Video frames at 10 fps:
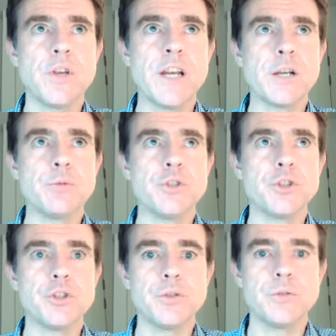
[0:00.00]
an
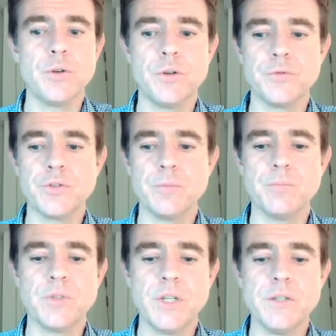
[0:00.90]
acquisition of some
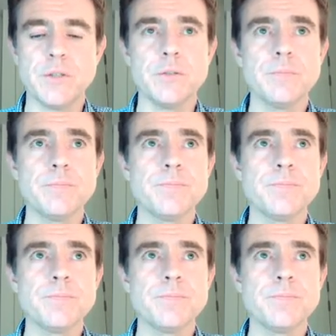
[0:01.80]
data.